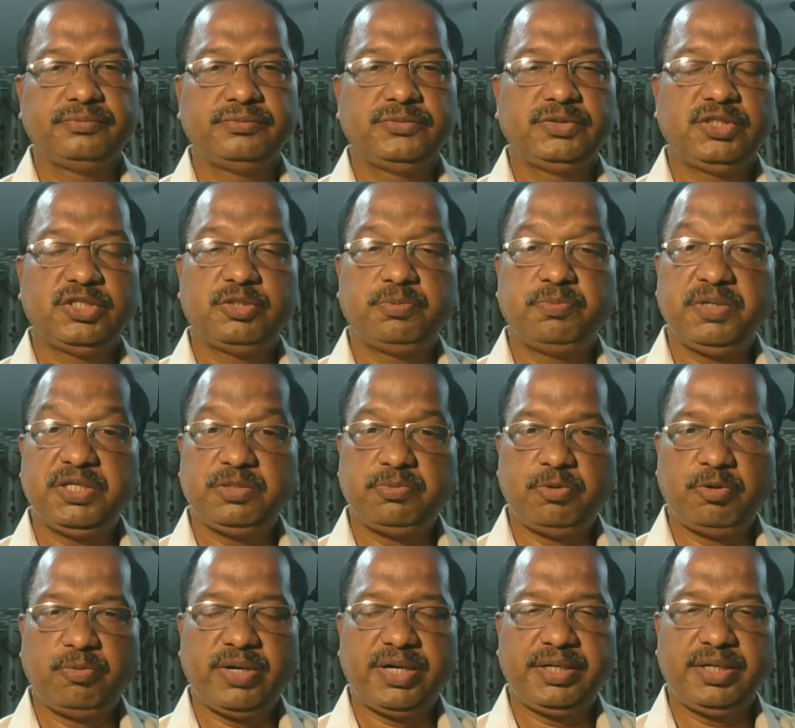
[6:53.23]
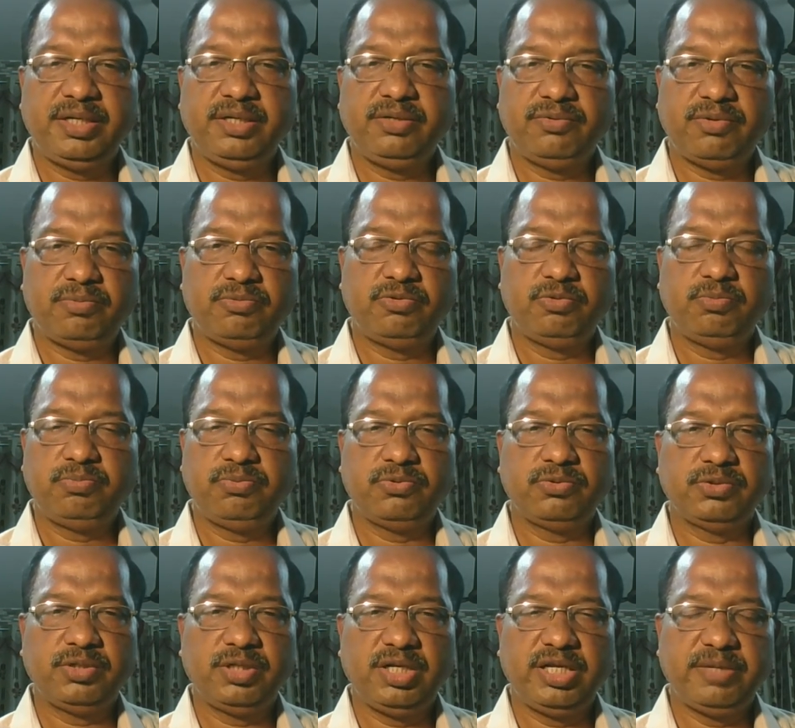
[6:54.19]
the space provided, you have to
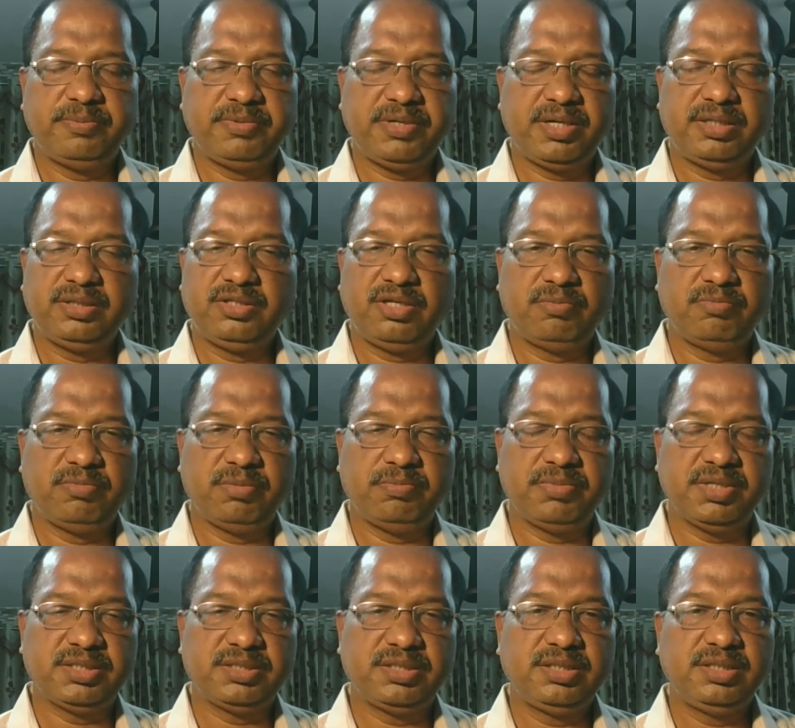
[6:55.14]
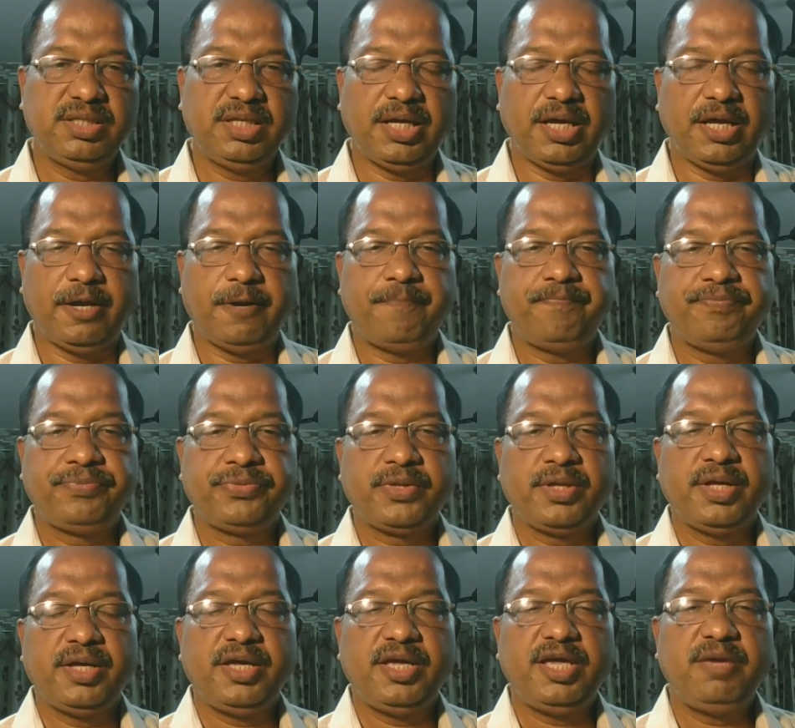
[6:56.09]
put the left hand thumb impression there.
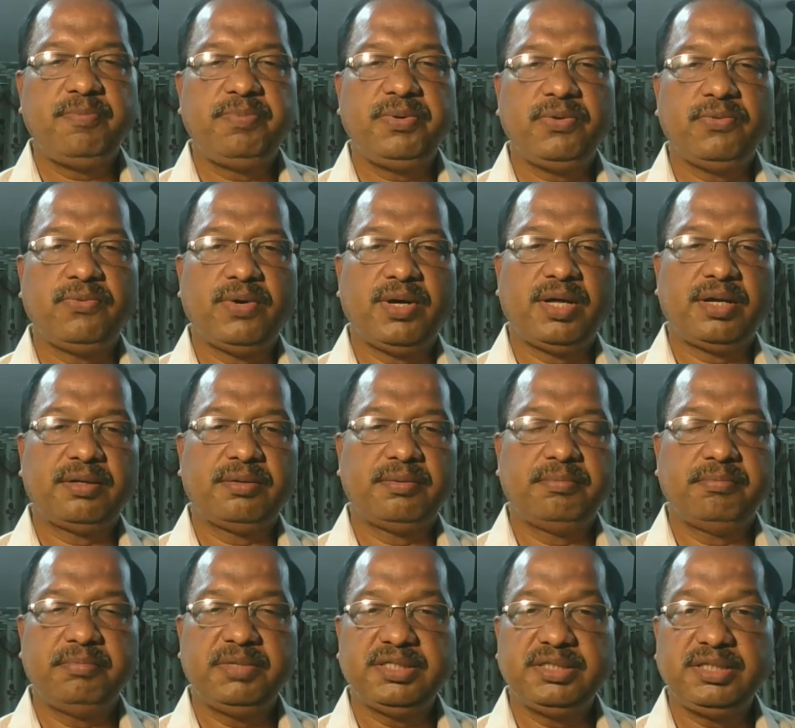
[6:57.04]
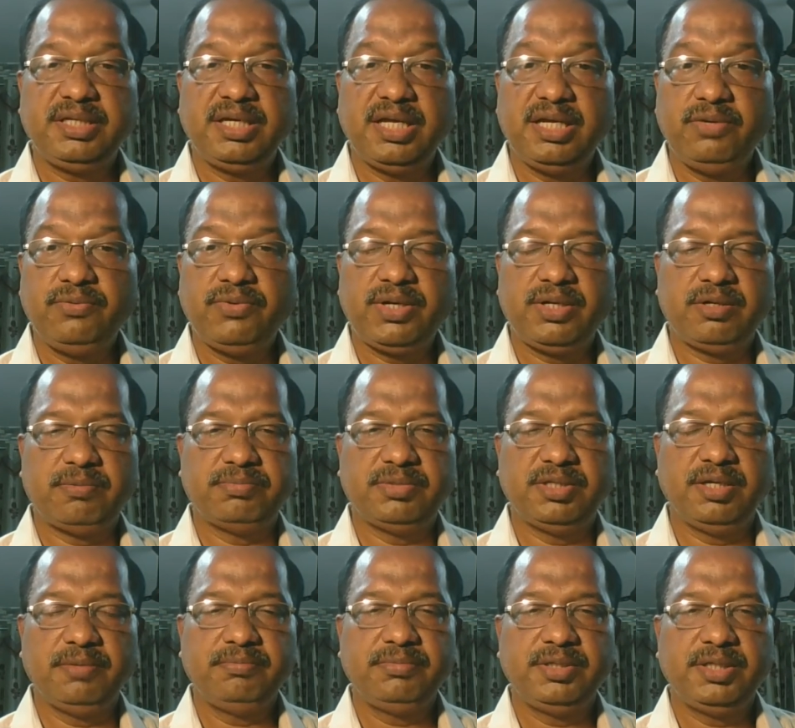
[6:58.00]
If you are missing any one of
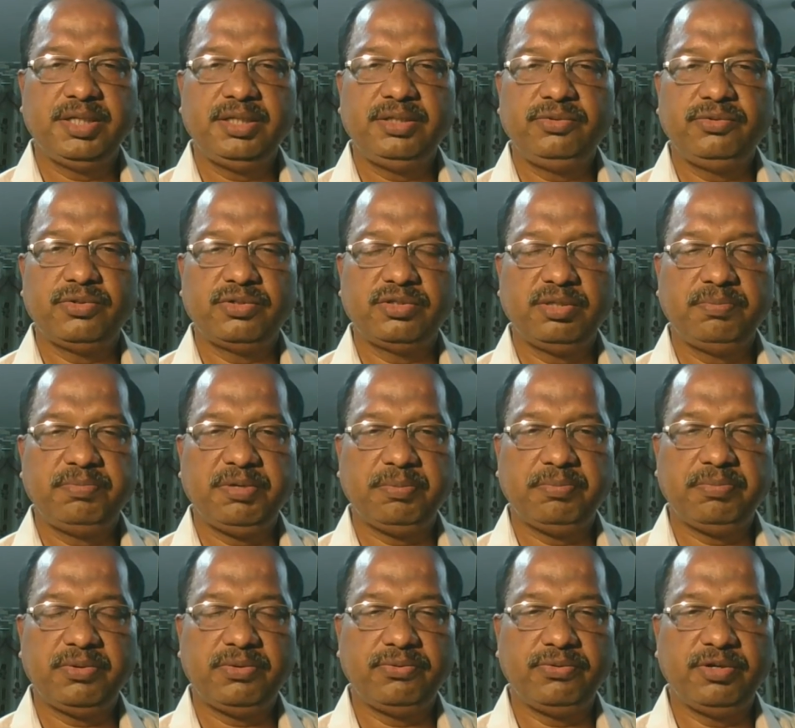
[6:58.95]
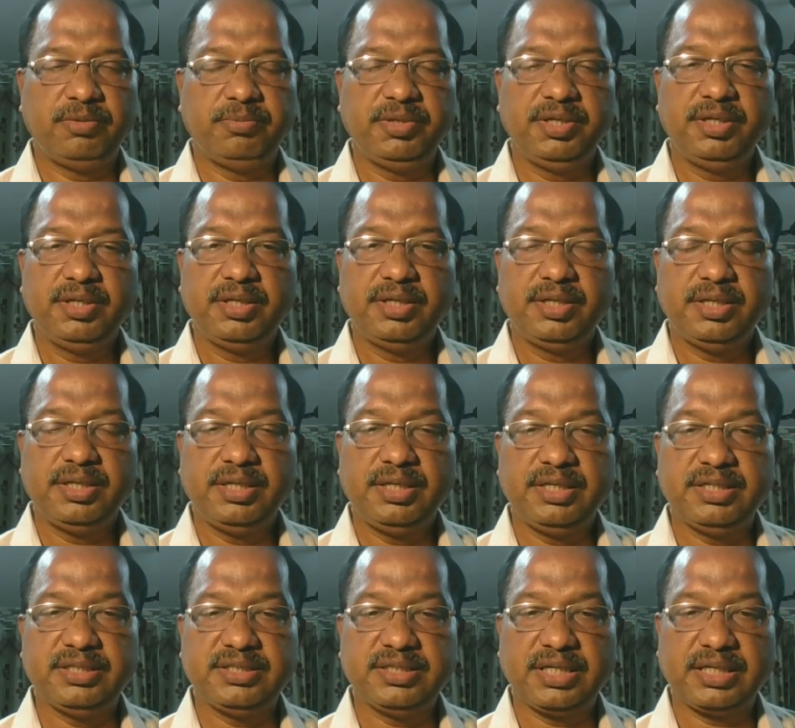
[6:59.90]
them, then your the paper will be
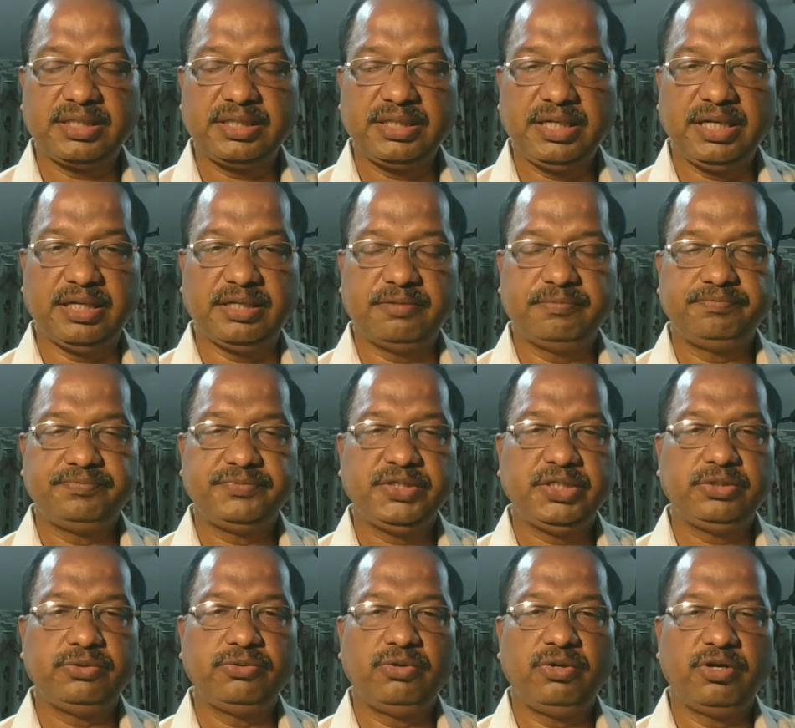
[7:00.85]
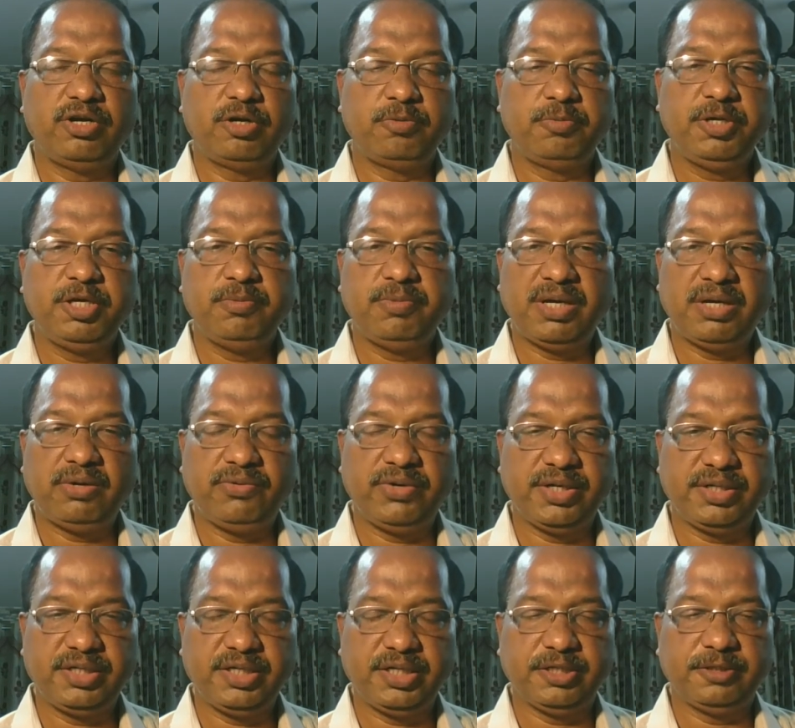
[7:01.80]
rejected, it will not be
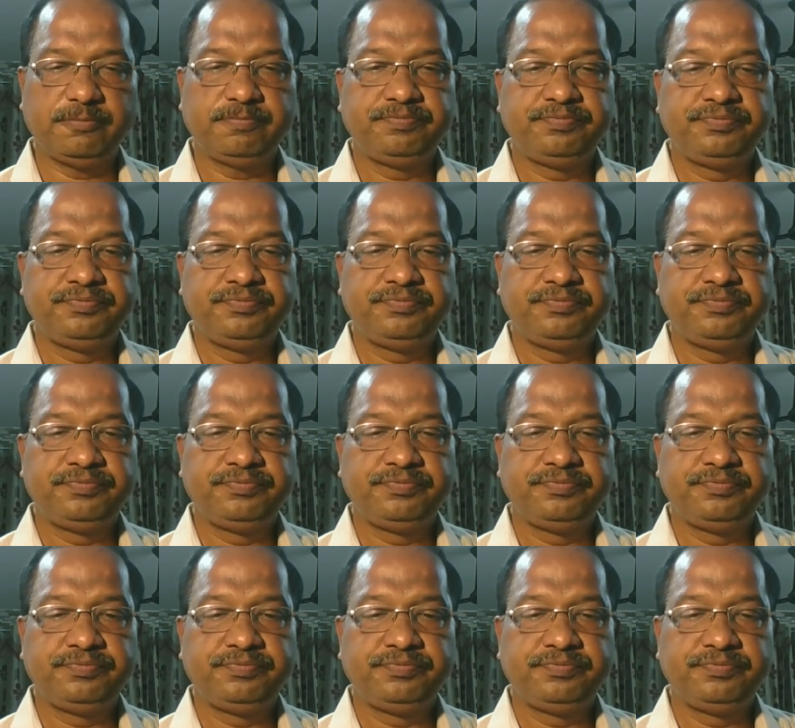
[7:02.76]
evaluated.